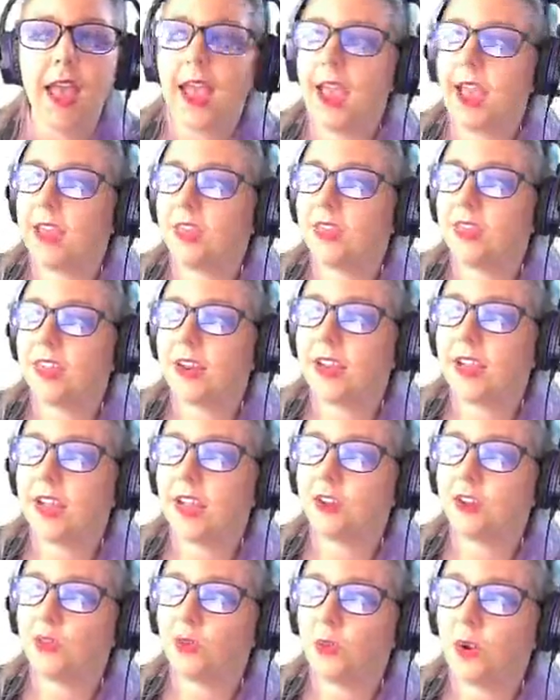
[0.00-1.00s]
And then I
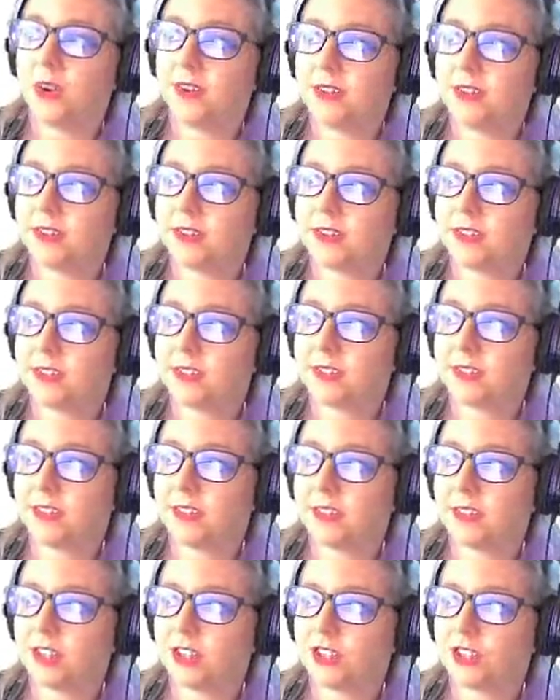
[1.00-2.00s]
had 26
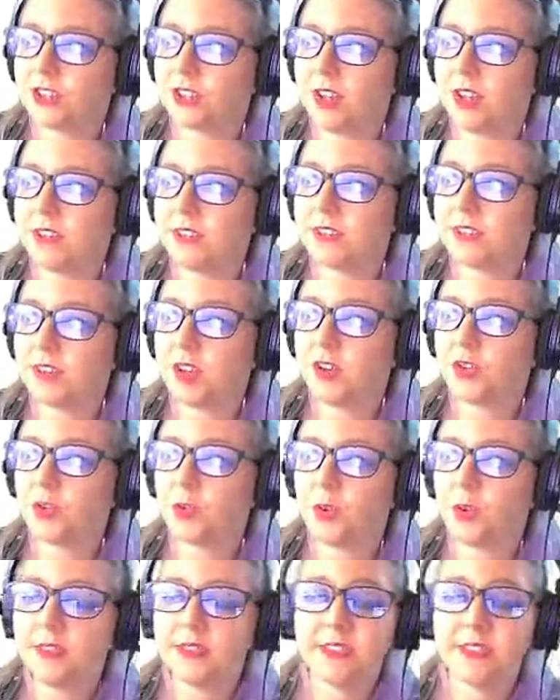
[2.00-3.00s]
electrons and
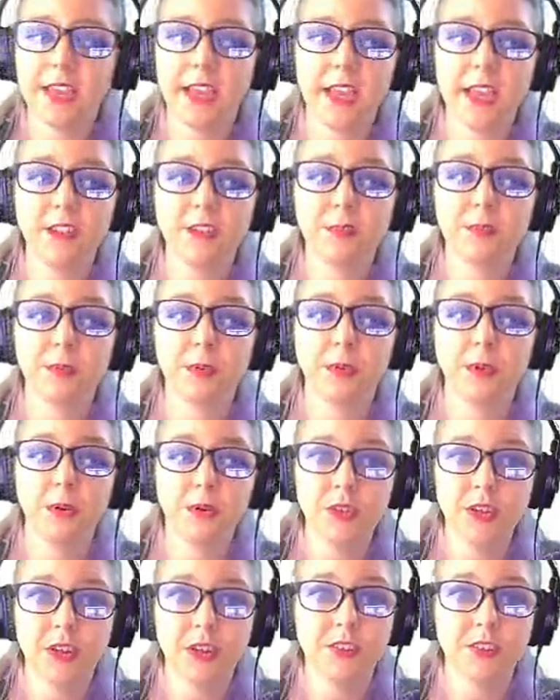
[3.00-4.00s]
28
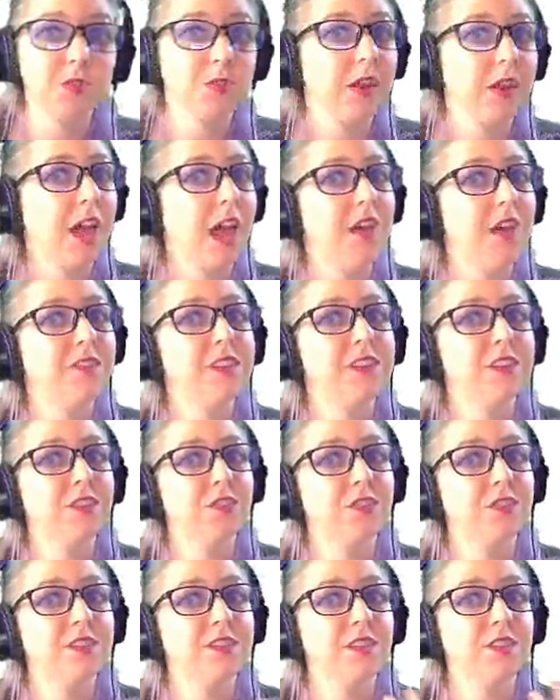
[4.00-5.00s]
protons. So I have a
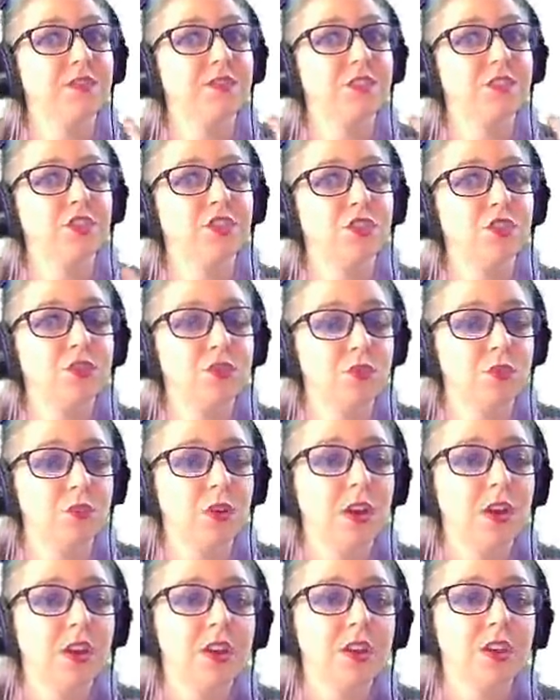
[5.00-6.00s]
difference of 2.
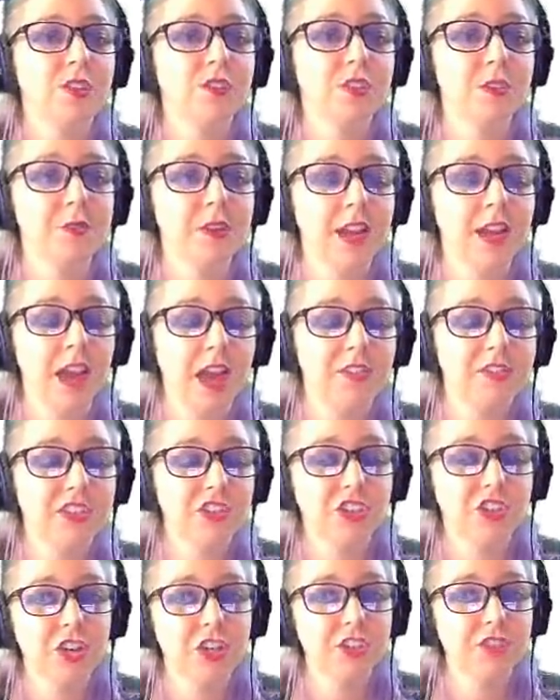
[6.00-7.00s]
So I'm going to have a
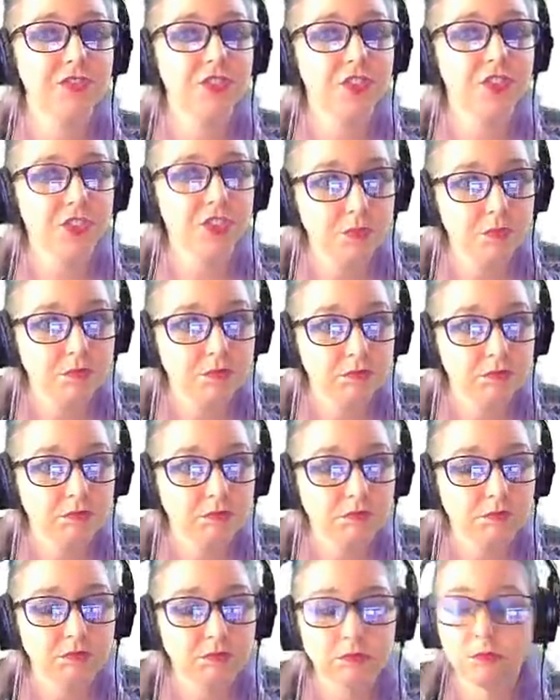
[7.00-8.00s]
charge of 2.
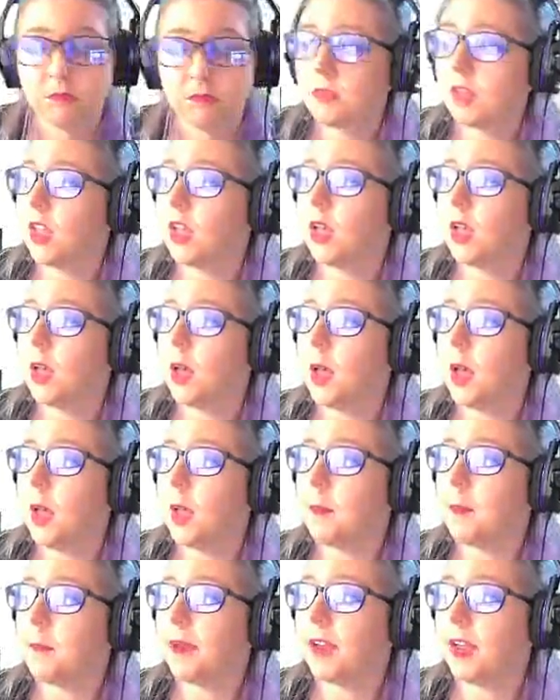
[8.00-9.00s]

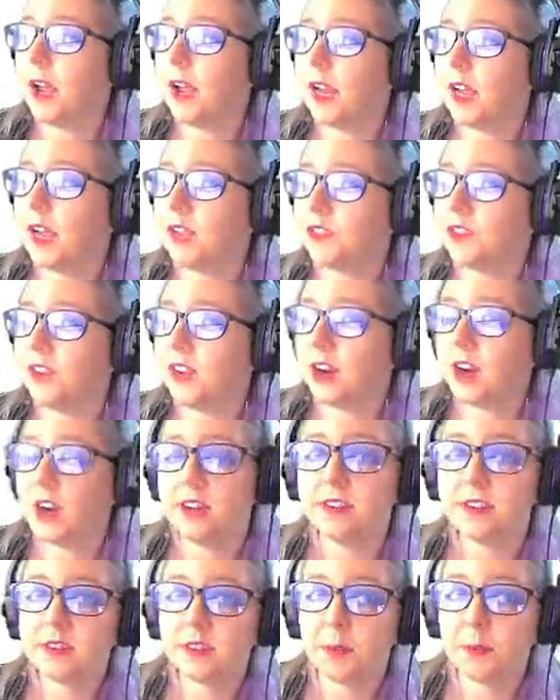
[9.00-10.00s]
But now I have to figure out,
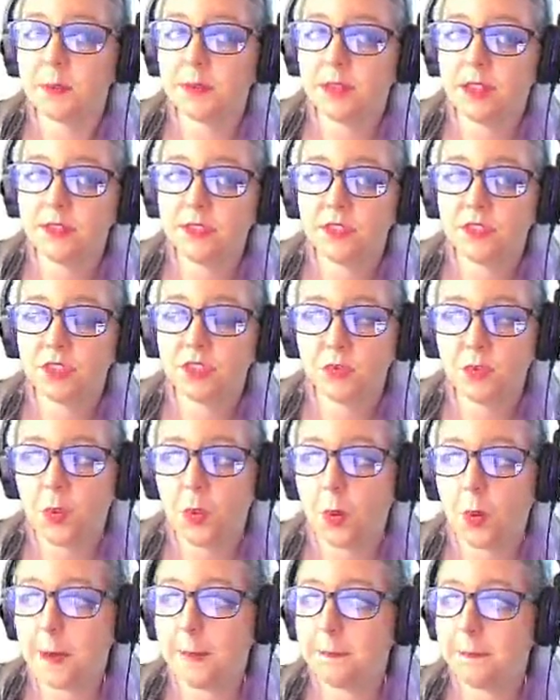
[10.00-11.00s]
is it a +2
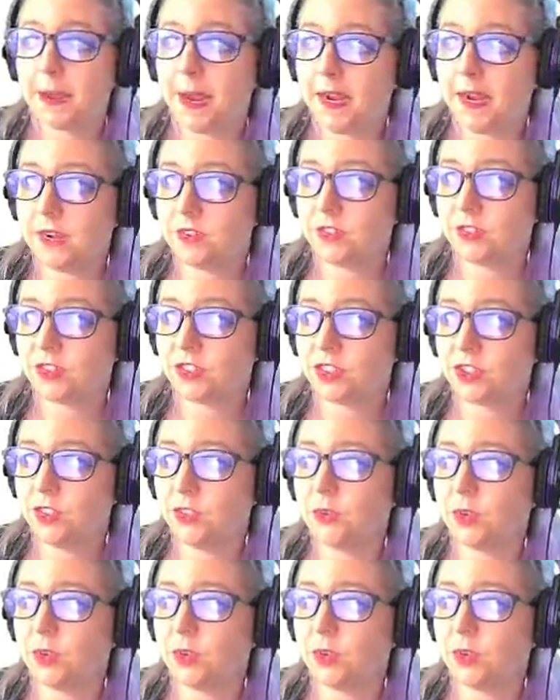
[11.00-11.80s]
or a -2?